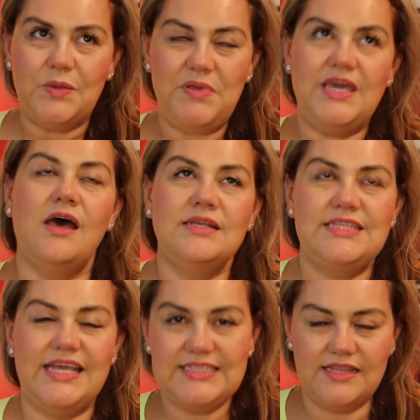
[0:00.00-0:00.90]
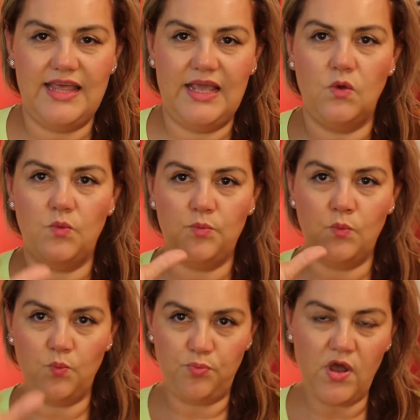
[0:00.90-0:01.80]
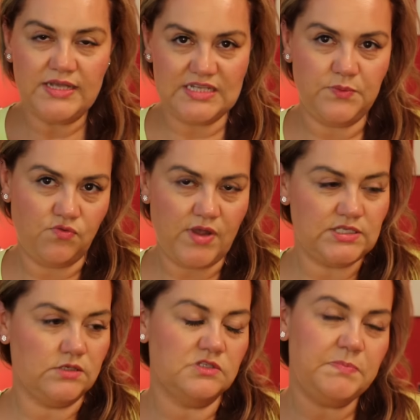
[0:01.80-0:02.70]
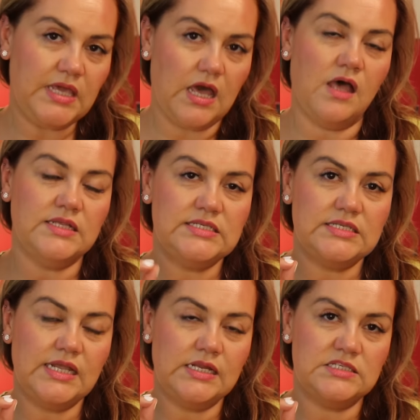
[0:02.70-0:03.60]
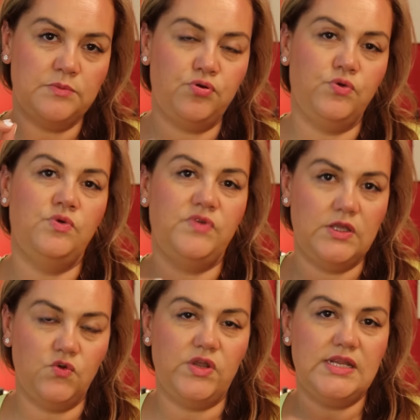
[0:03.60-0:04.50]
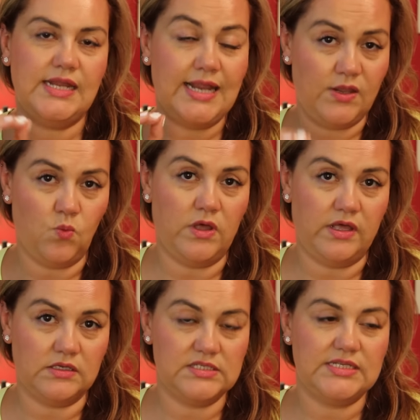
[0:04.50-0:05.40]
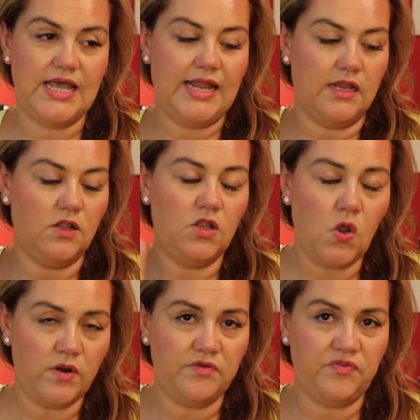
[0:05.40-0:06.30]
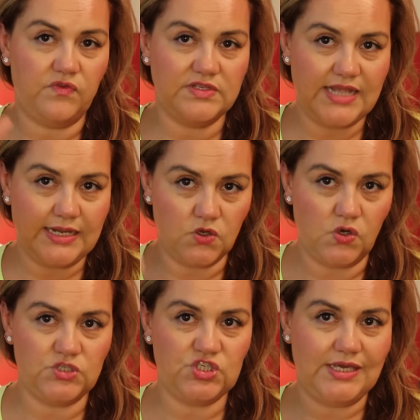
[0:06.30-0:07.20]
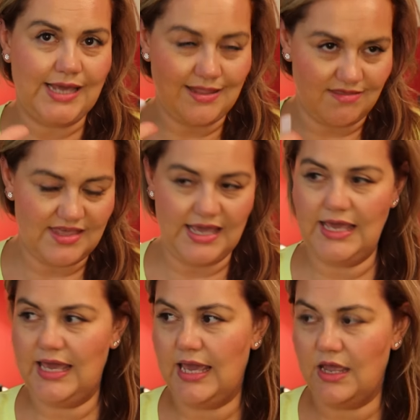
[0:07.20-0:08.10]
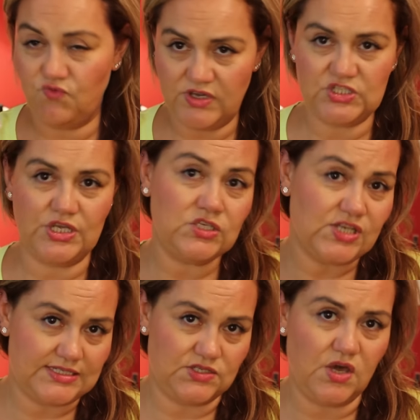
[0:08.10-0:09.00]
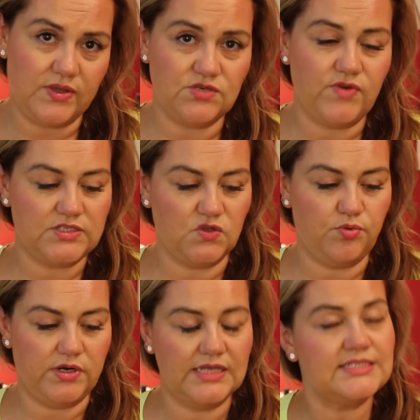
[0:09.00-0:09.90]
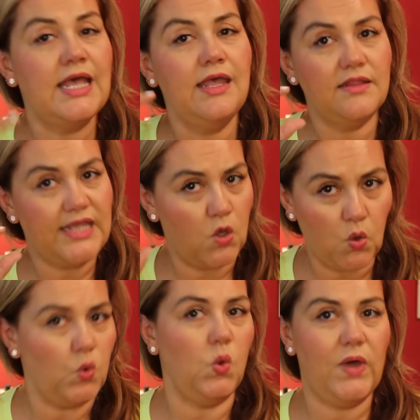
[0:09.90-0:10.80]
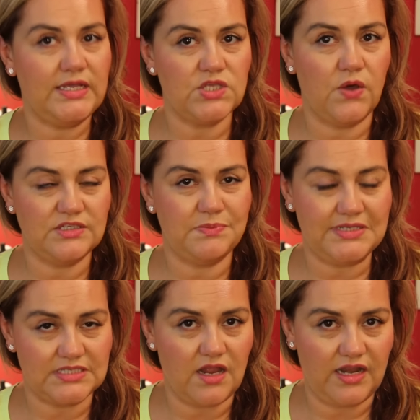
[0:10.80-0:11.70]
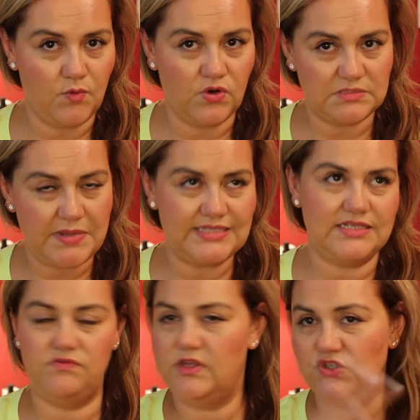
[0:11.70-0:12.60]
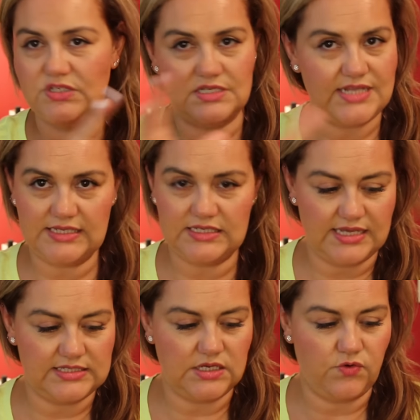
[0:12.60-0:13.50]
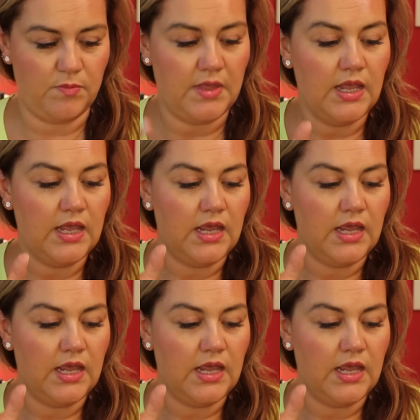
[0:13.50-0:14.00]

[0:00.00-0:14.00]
because here's the thing pricing with retinols because it is a proven ingredient and it works and a lot of technology and thinking and research has to go into retinol products they are always going to be slightly more expensive than just a day-to-day -day serum